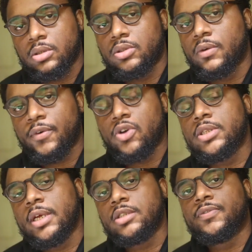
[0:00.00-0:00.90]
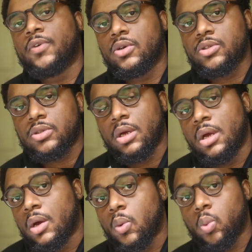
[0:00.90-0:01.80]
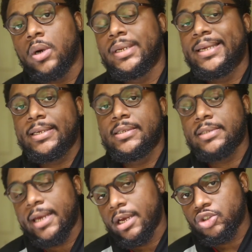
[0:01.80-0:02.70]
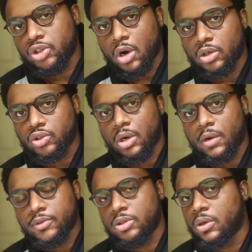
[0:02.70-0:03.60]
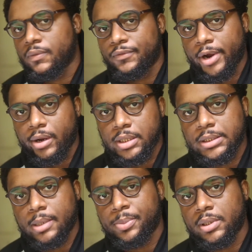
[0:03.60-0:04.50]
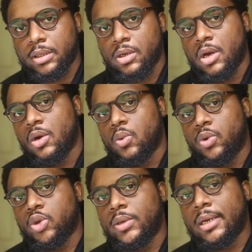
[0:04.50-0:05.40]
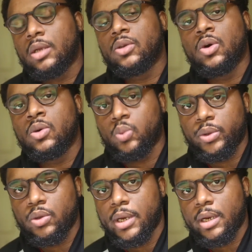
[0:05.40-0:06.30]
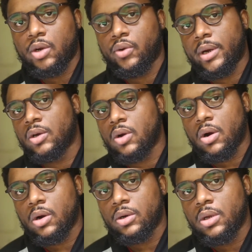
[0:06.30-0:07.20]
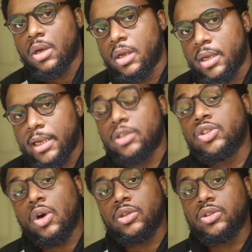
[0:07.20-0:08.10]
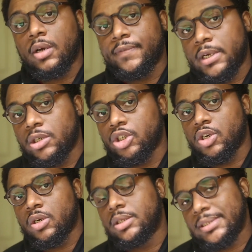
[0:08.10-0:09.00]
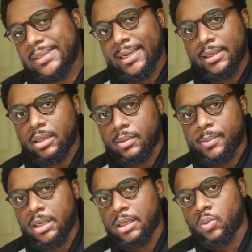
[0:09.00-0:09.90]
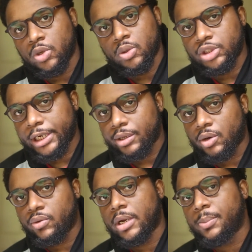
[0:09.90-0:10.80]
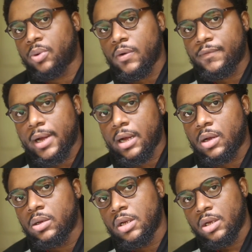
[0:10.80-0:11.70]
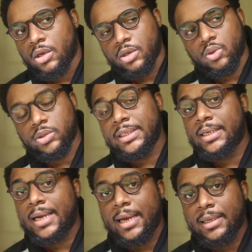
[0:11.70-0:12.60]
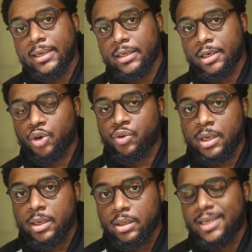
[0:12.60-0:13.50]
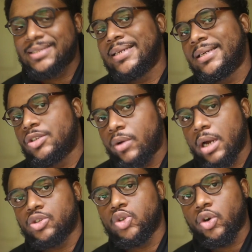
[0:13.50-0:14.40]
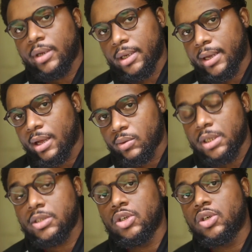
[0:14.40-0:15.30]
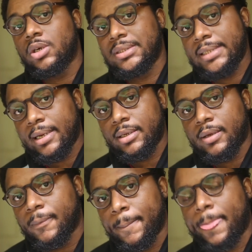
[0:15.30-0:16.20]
So first things first, what is a charge-off? So very simply, when you get a loan, when you get a credit card, it starts off in good standing, meaning when you check your credit profile, you'll see it highlighted in green. It's not a derogatory account. It's in good standing.